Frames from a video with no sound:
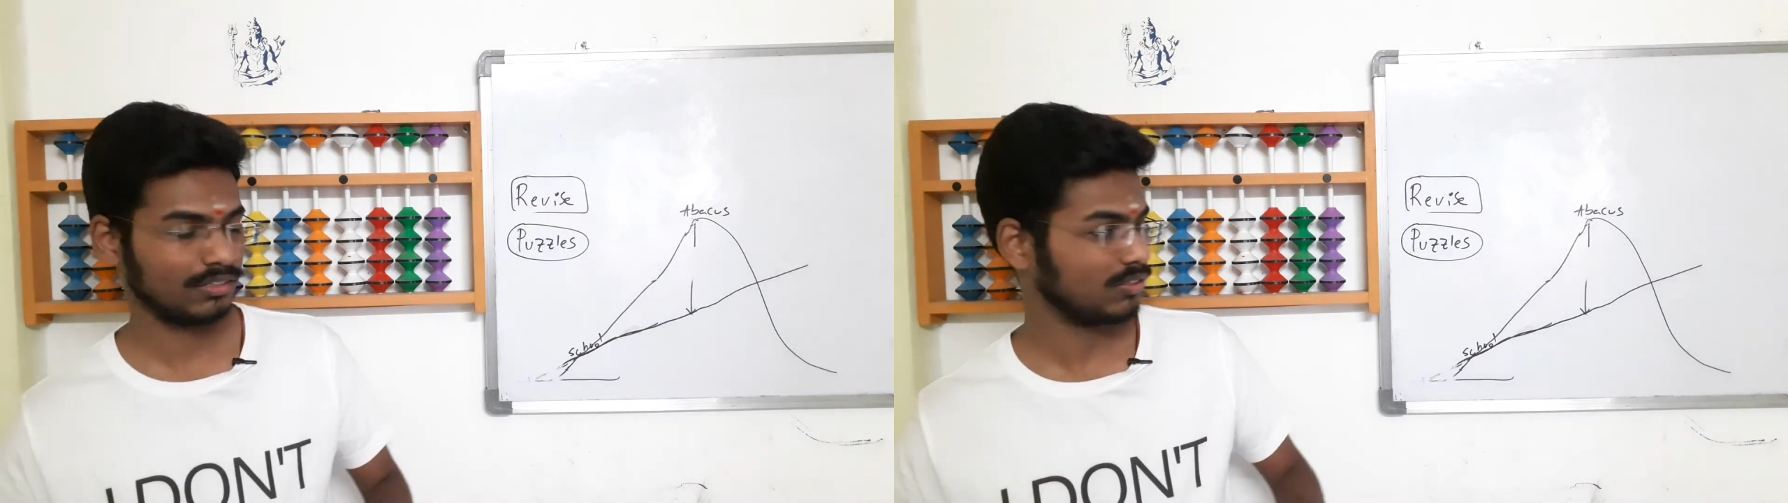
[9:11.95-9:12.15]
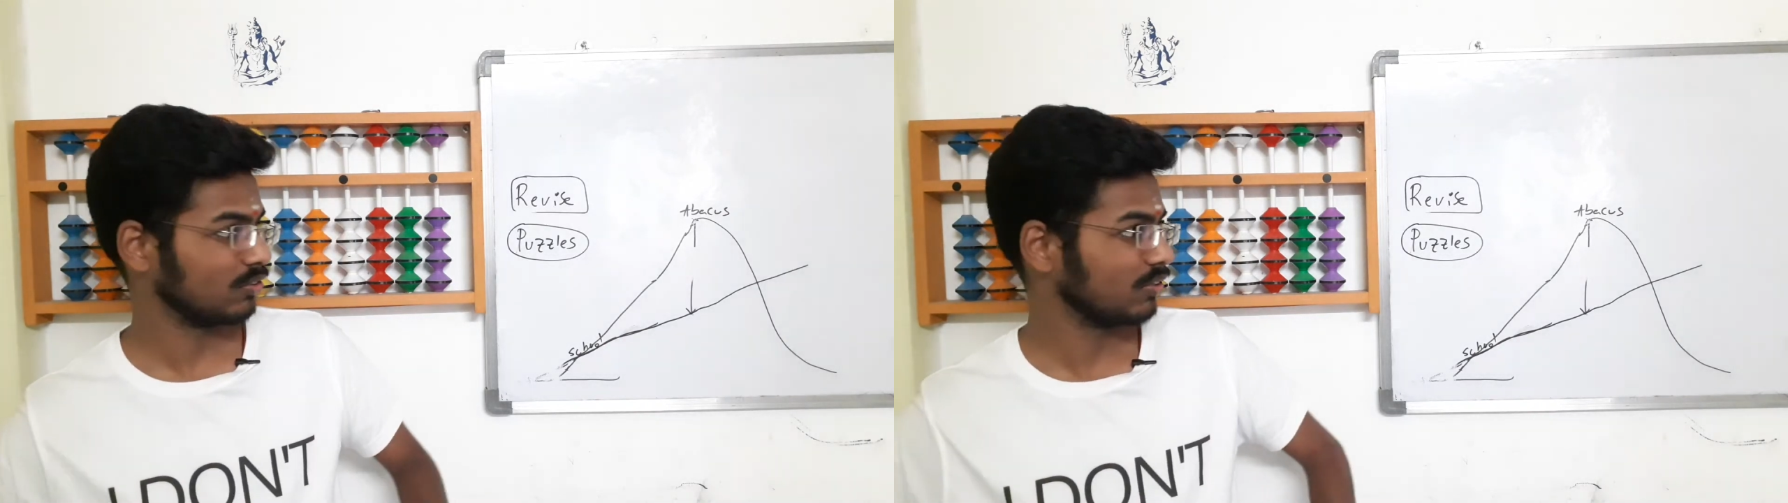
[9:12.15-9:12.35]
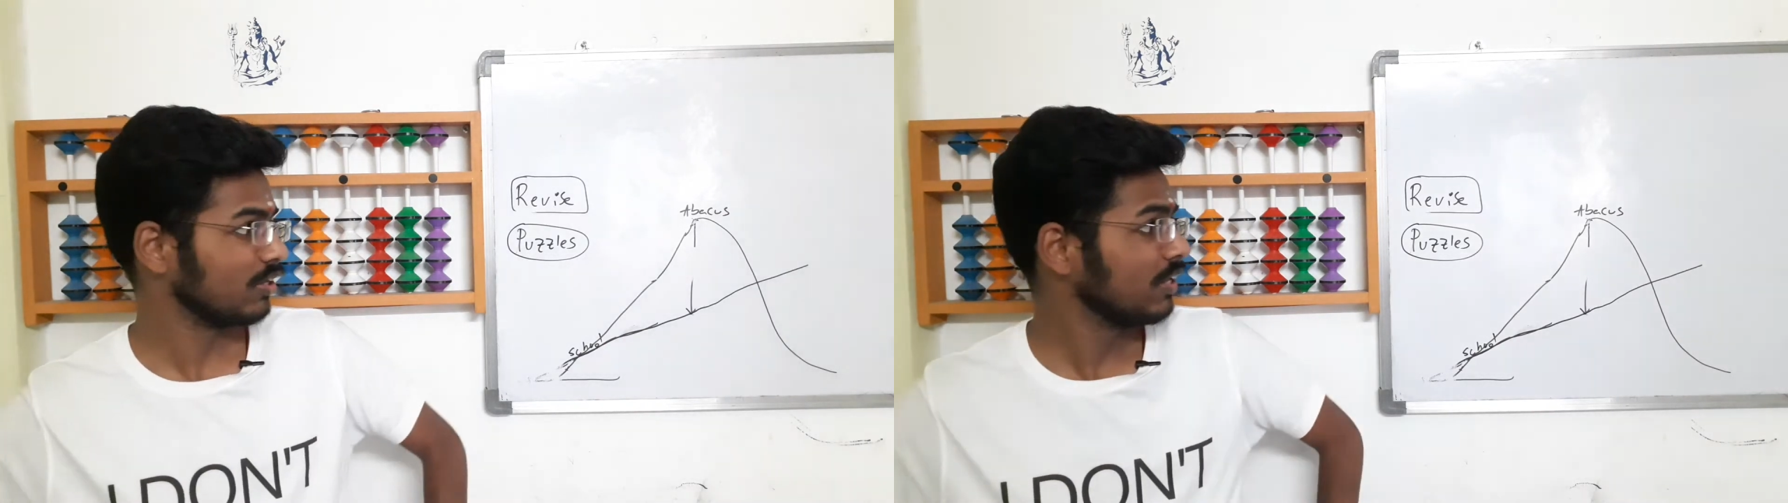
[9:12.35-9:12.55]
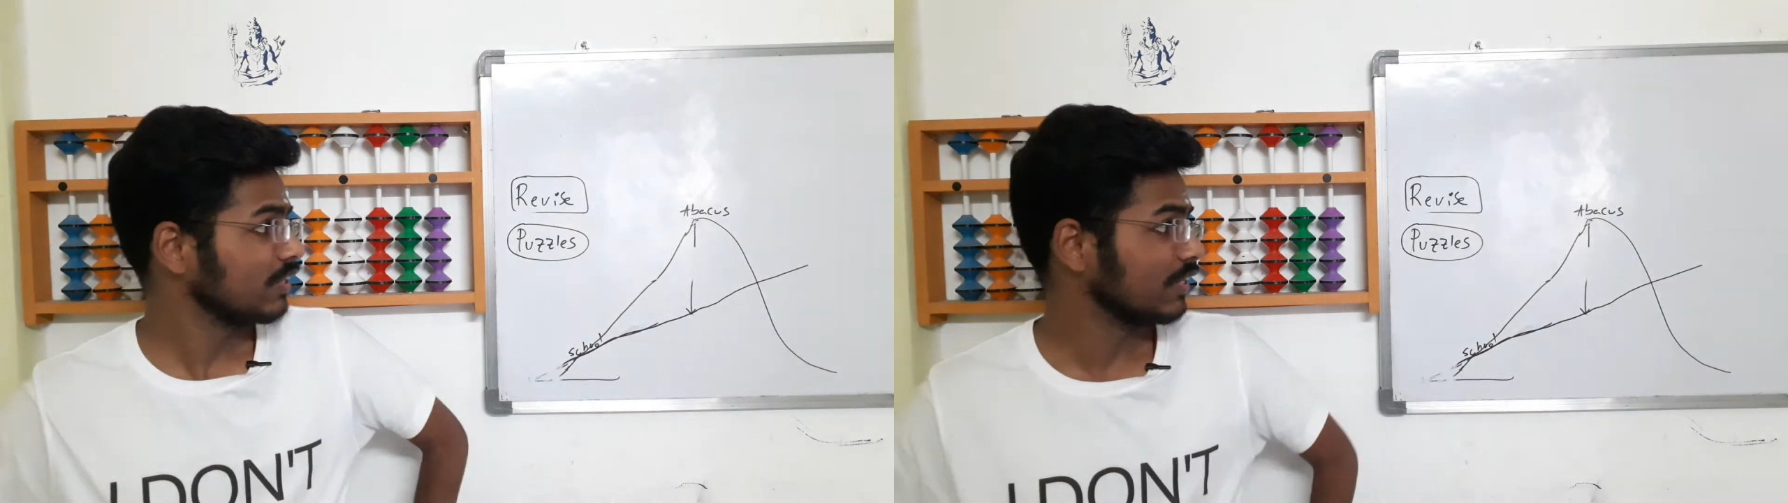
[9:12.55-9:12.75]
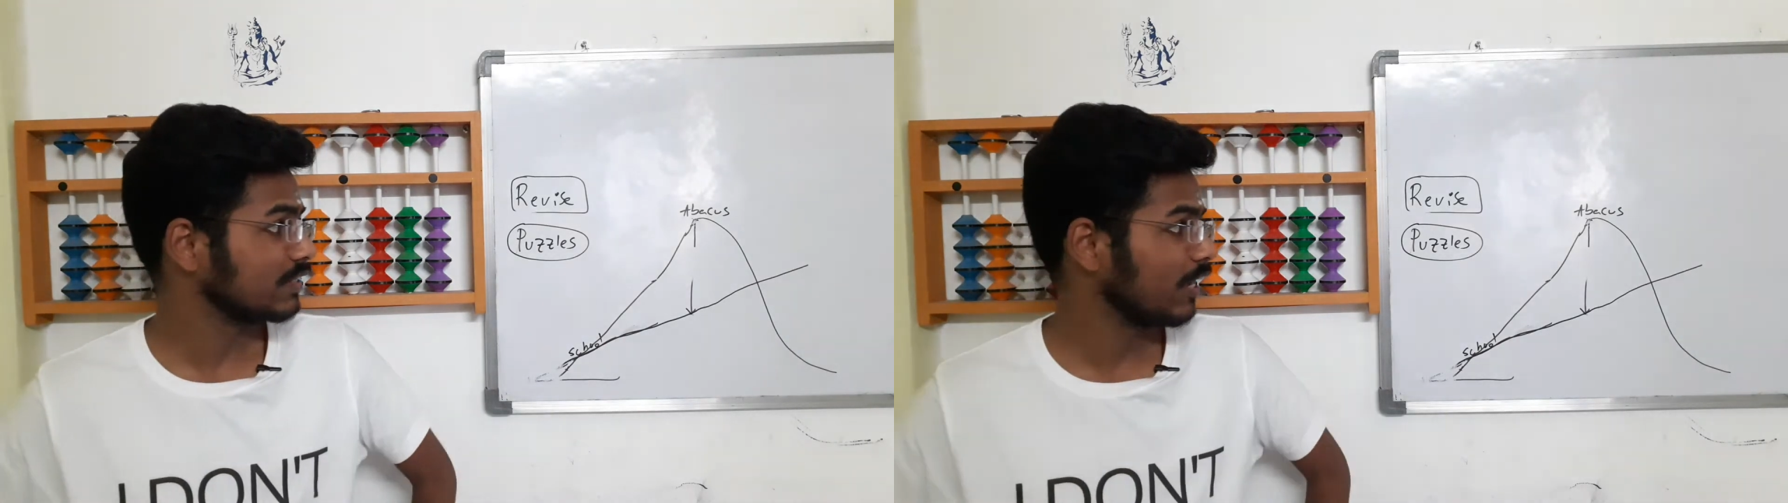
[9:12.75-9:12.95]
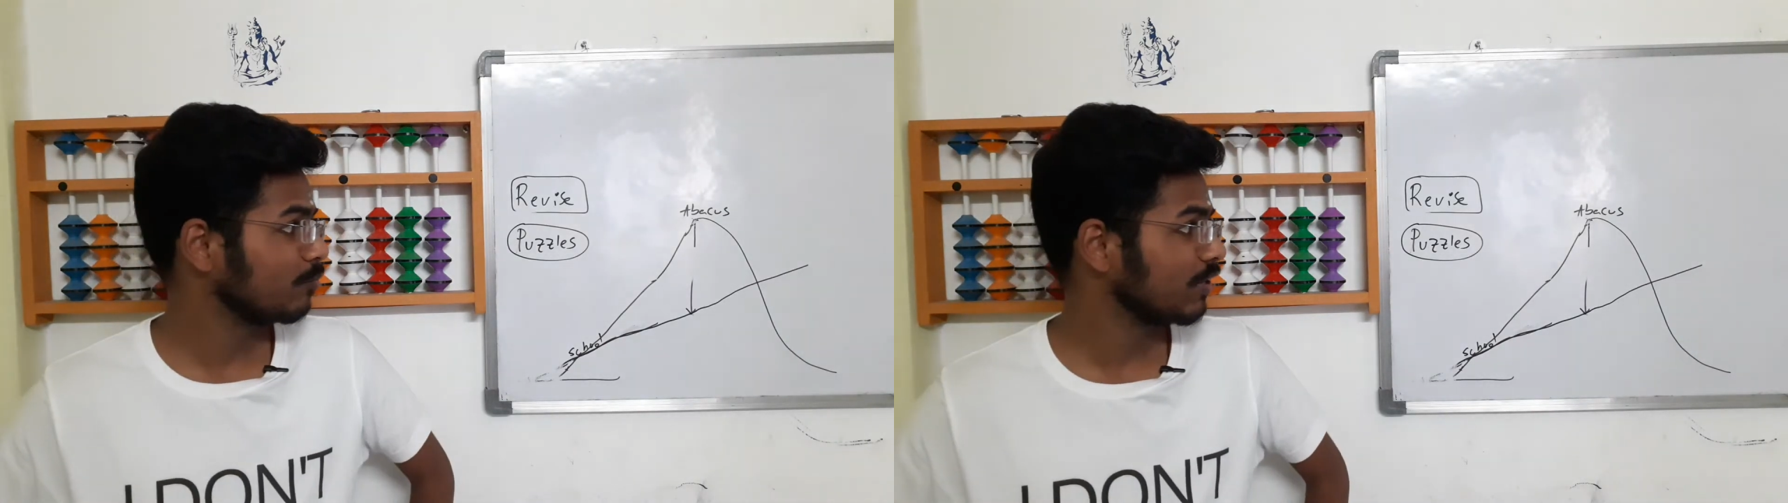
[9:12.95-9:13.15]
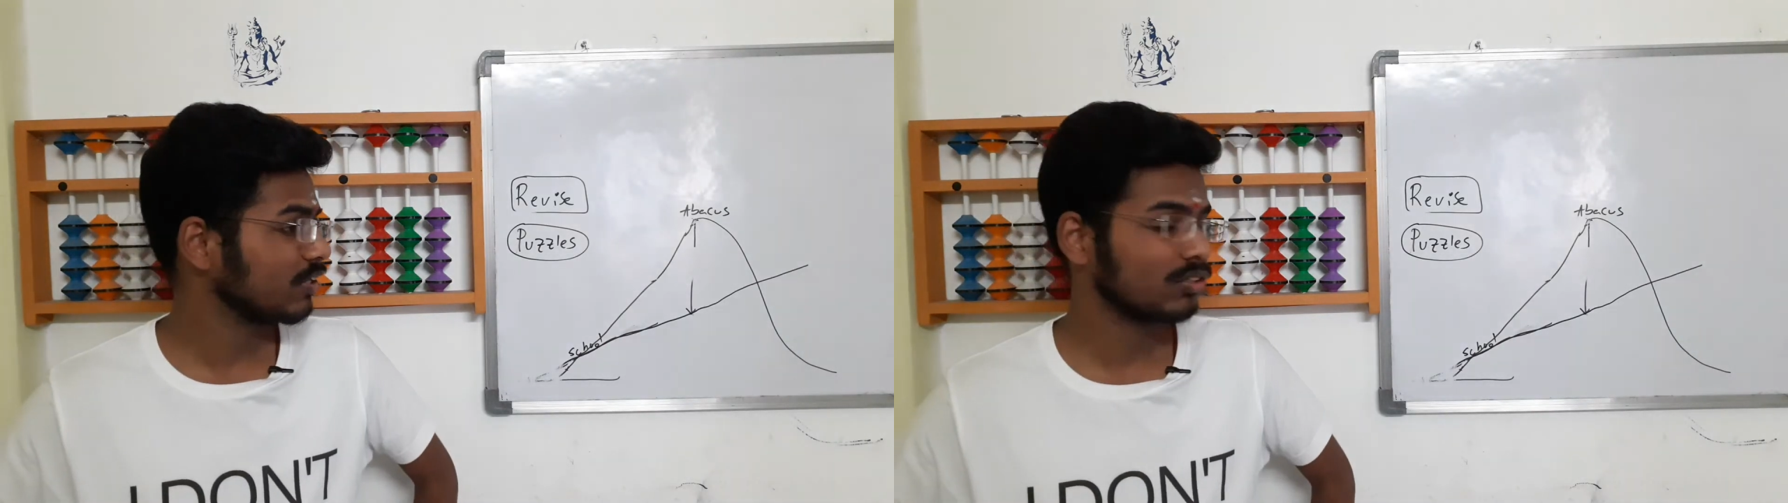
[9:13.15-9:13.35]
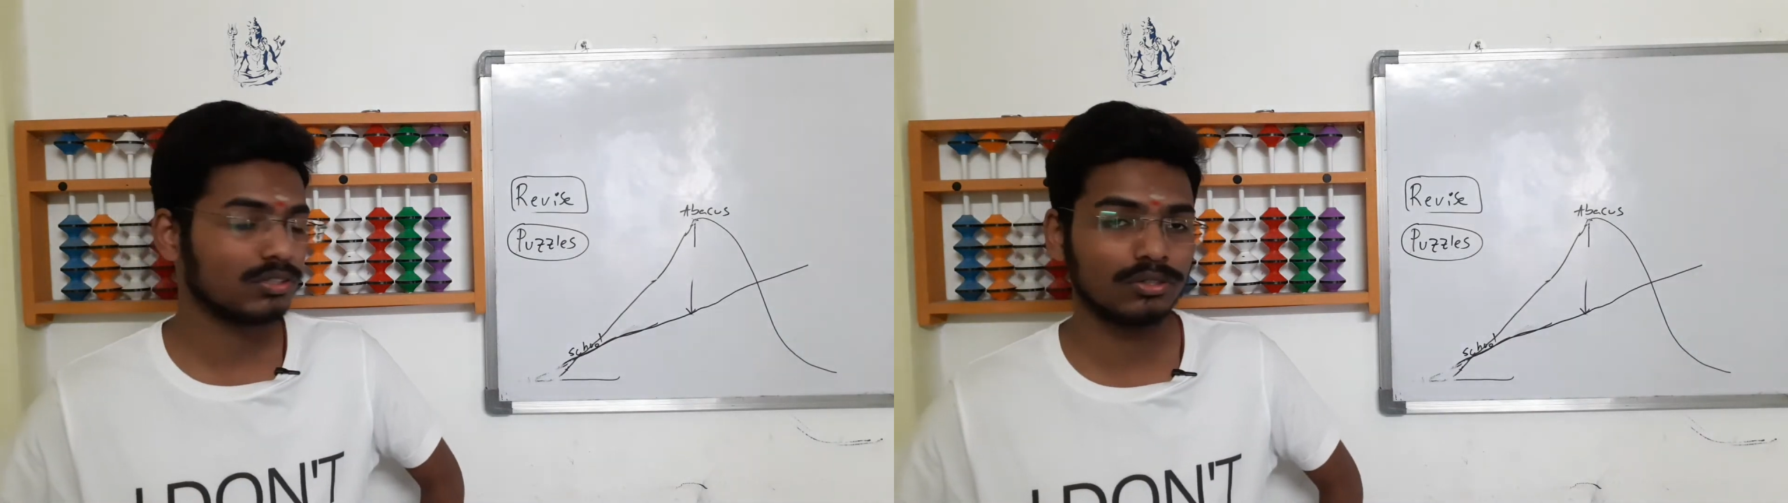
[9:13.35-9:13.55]
So the same thing
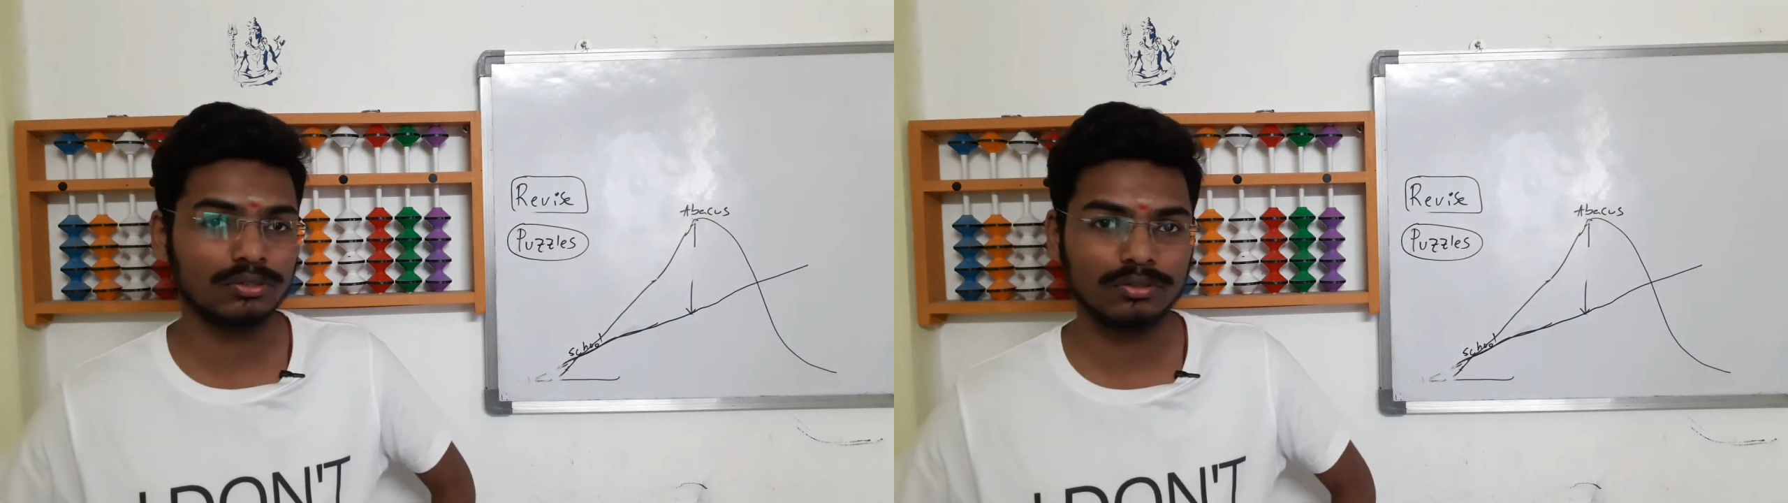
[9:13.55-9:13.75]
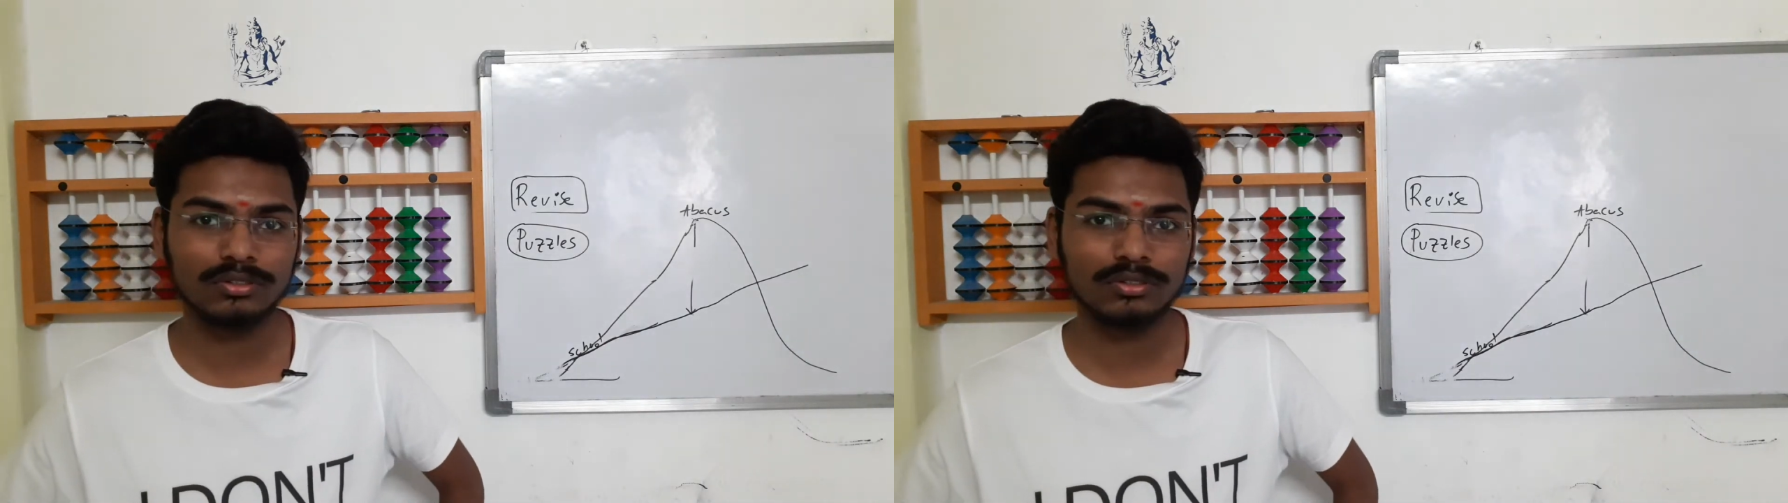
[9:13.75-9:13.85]
you should do.